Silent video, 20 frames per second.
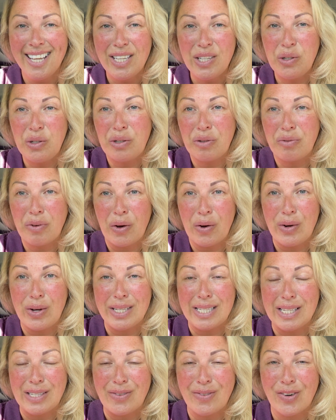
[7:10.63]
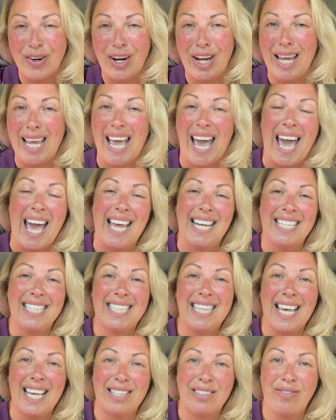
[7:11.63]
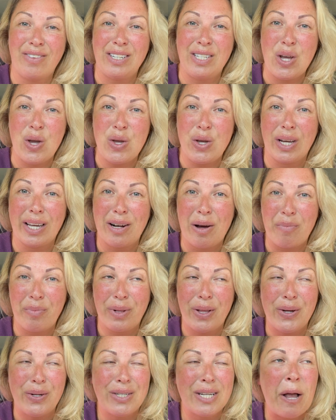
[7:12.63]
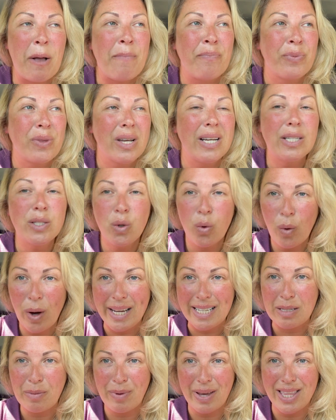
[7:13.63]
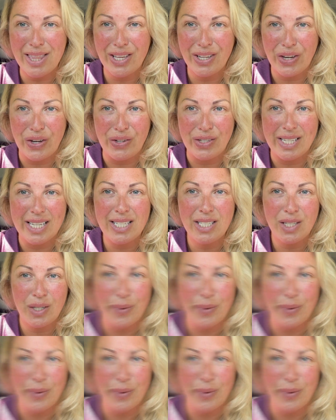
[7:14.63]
use your phone because it's free, and there's a video you can upload. There's quite a bit that goes into